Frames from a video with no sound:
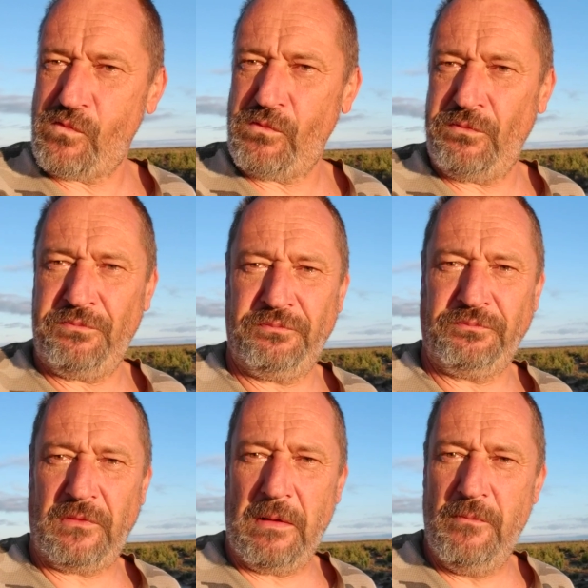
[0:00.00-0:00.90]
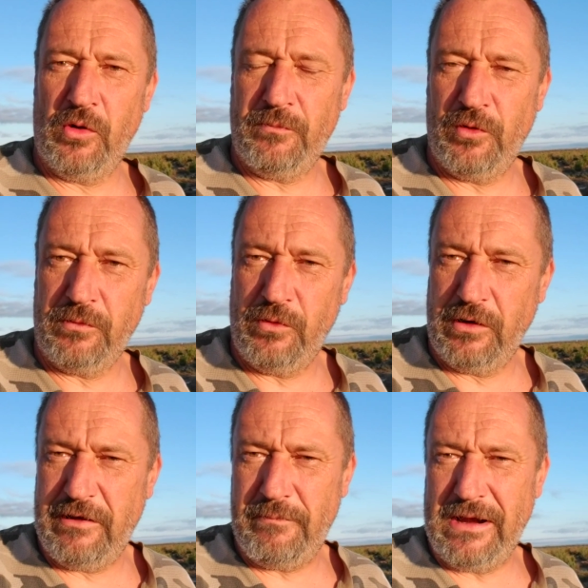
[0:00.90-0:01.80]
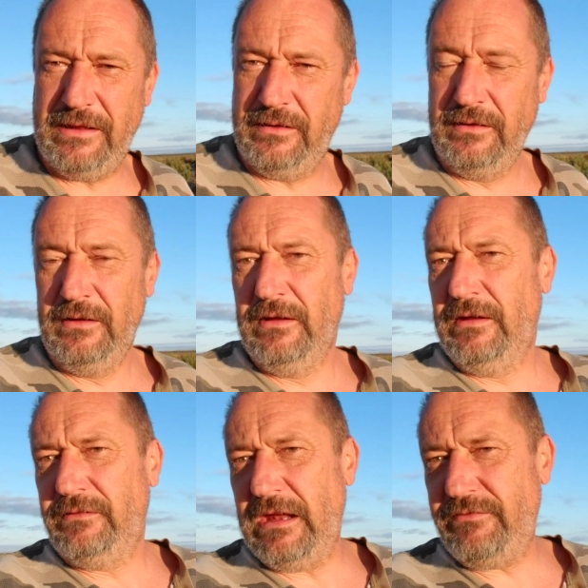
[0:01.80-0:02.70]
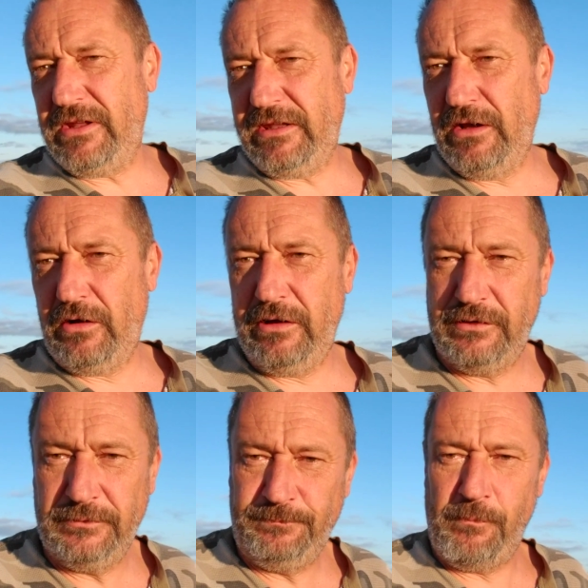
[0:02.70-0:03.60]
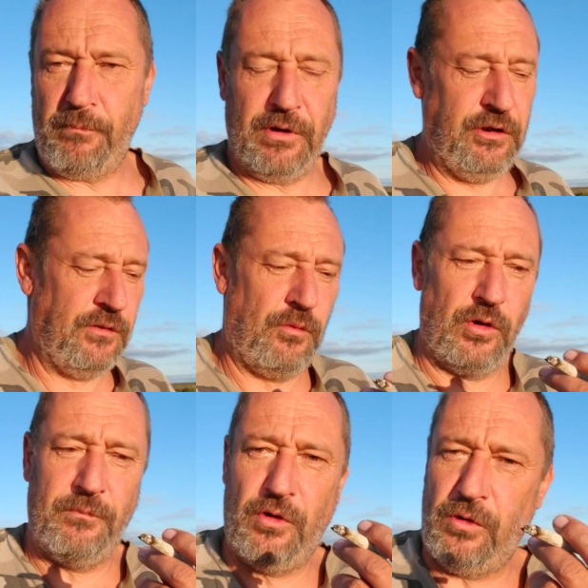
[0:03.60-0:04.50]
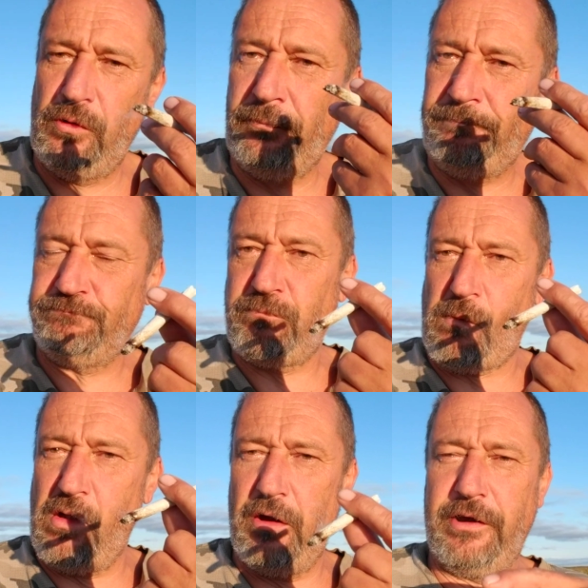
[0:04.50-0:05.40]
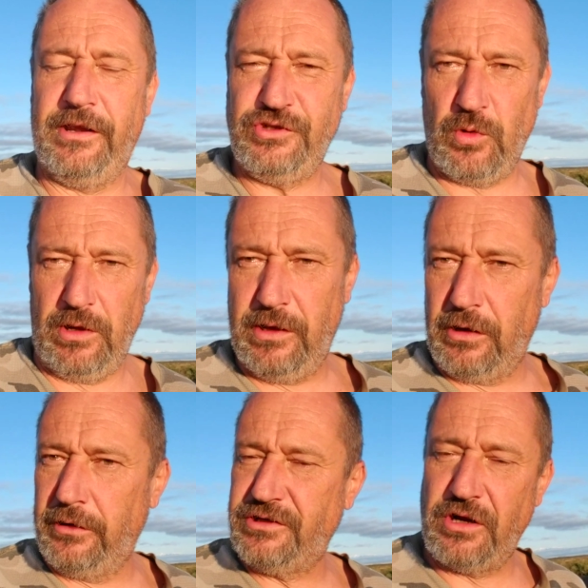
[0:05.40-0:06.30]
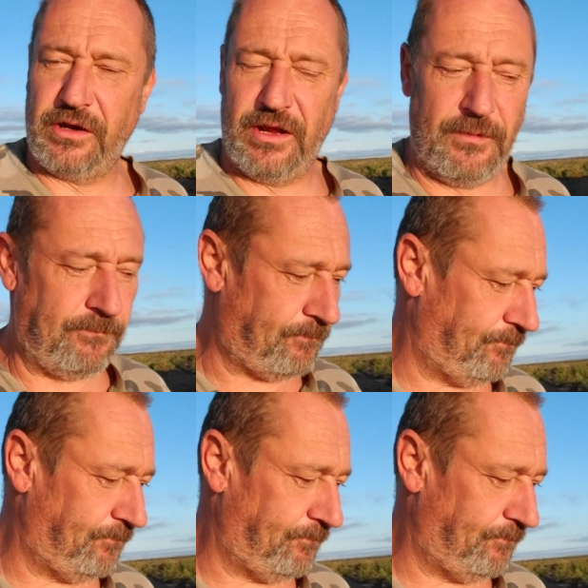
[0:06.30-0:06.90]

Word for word: Mm. Morning, morning, morning, everybody. Dave Dickey, y'all here. Bring you the morning bowl. Already got a joint lid, already started up.